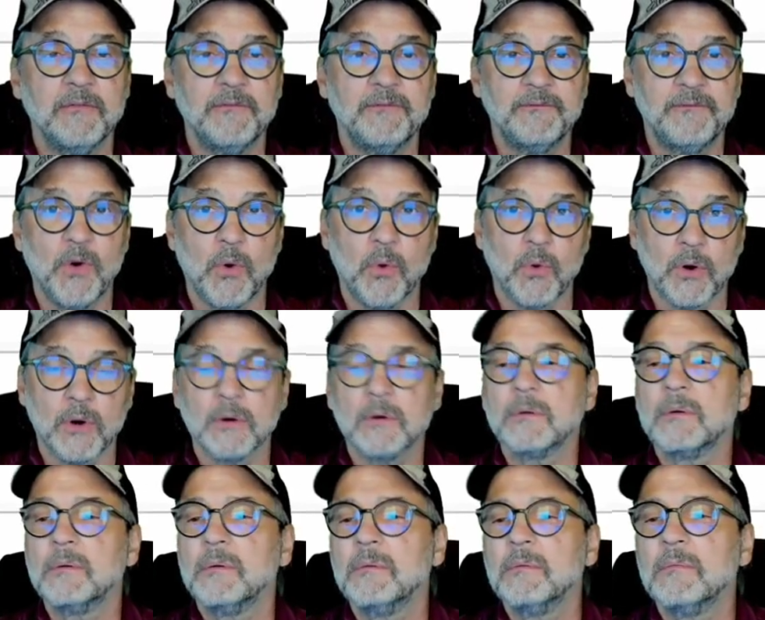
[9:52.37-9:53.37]
4.
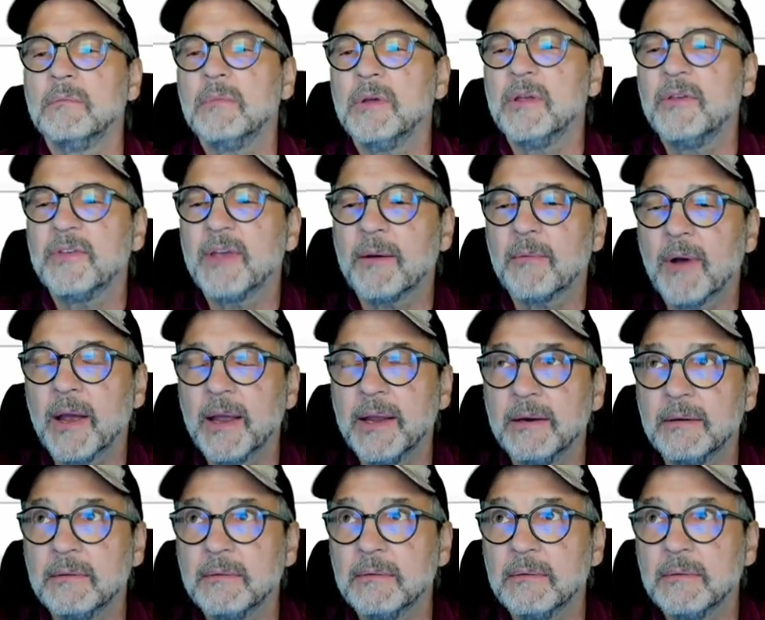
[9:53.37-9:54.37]
Is that
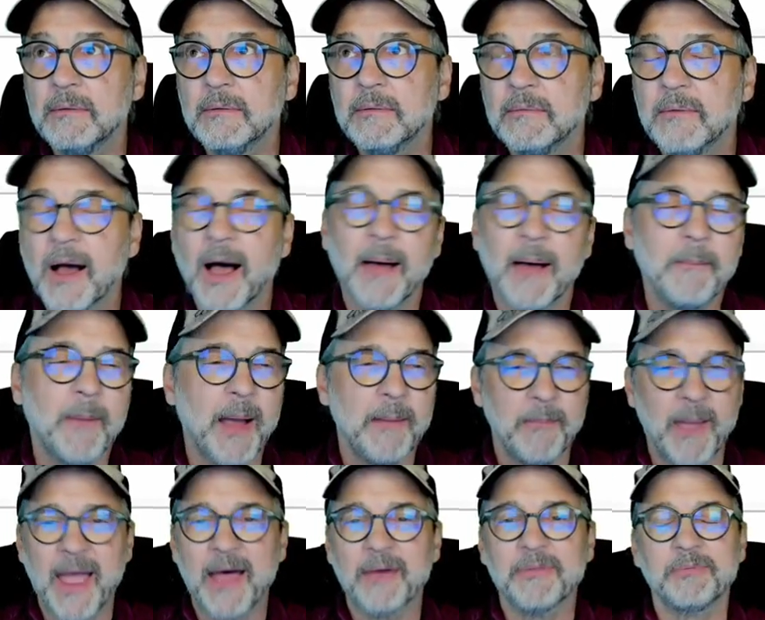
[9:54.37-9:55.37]
right?
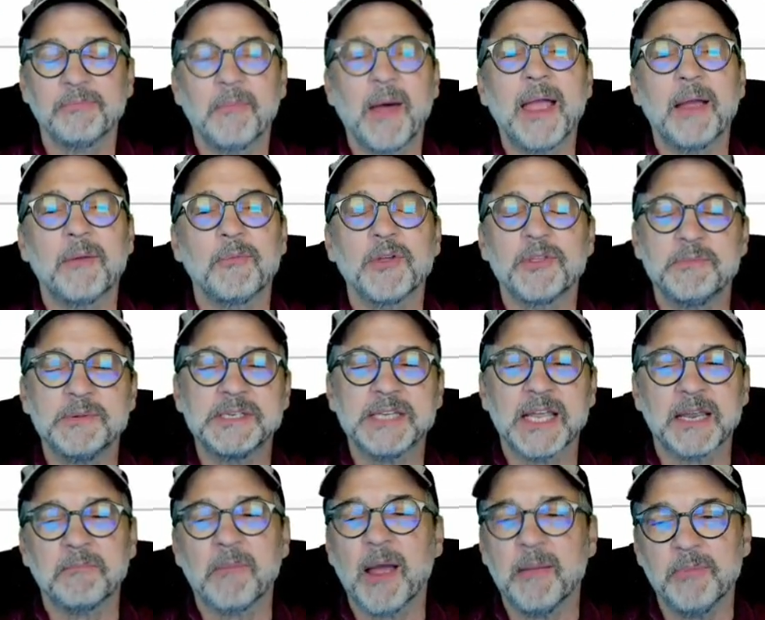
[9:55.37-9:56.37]
my
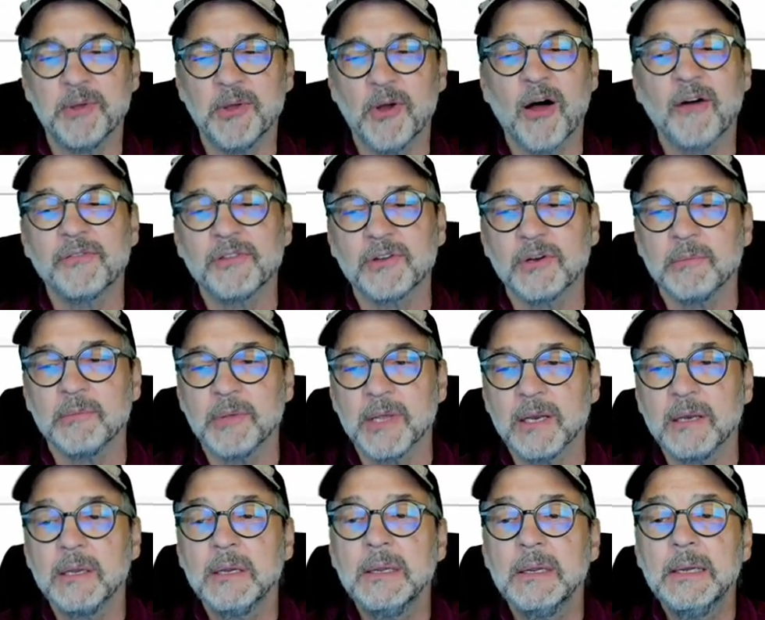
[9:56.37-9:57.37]
arithmetic might be off a little bit.
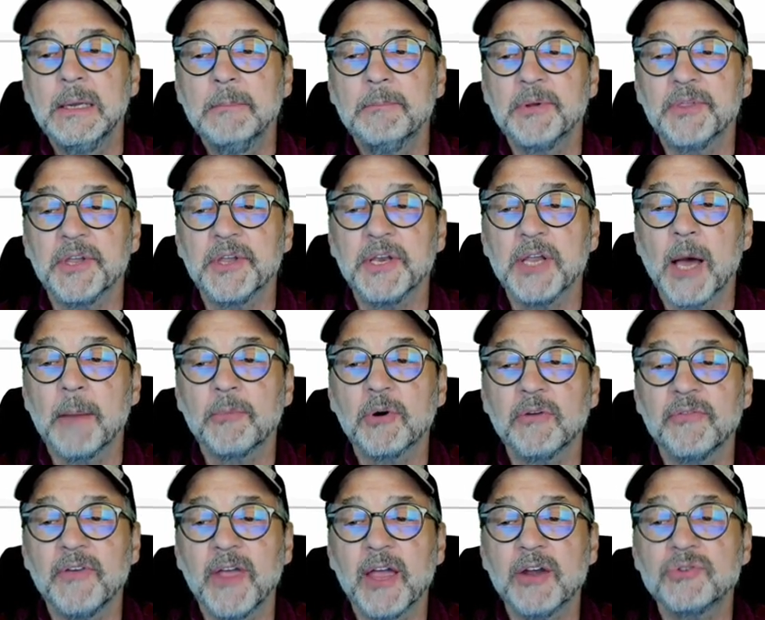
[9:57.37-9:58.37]
But the number
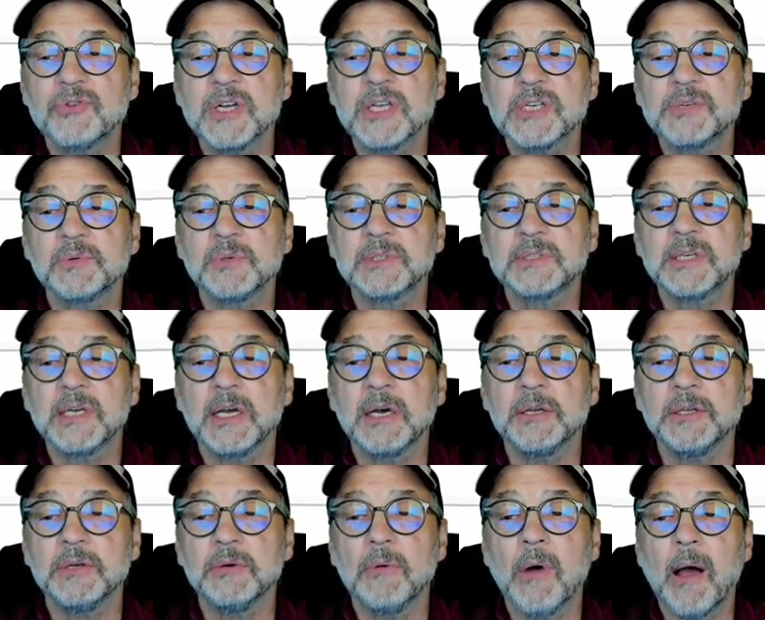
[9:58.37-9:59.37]
of entries will tell
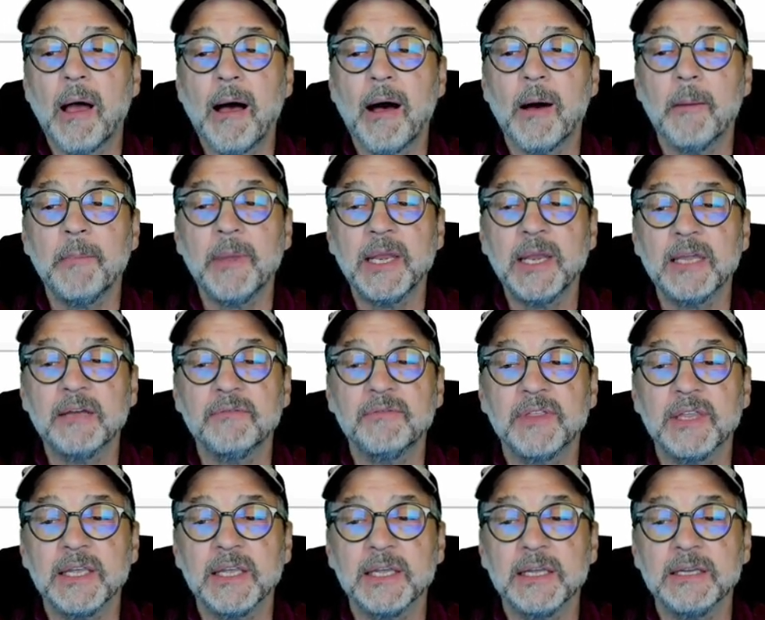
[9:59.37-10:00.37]
you how many of
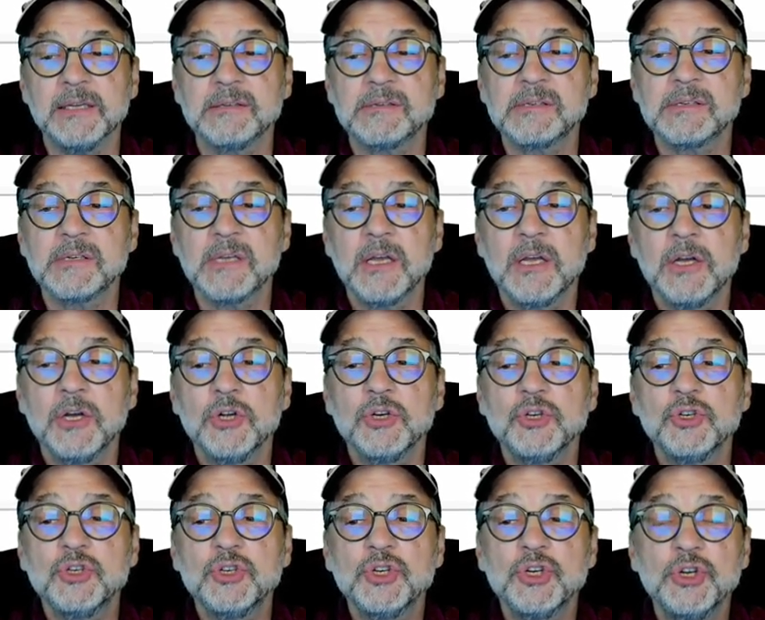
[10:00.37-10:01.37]
these
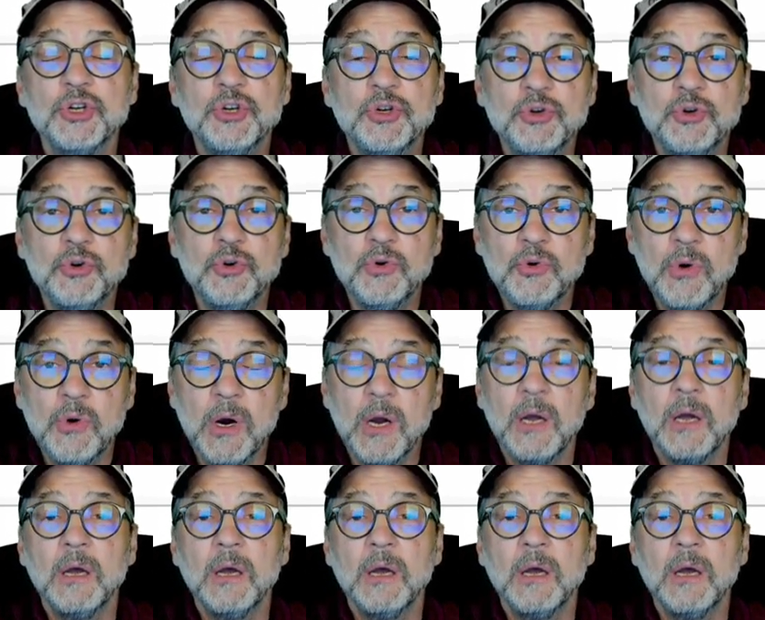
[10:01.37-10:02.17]
two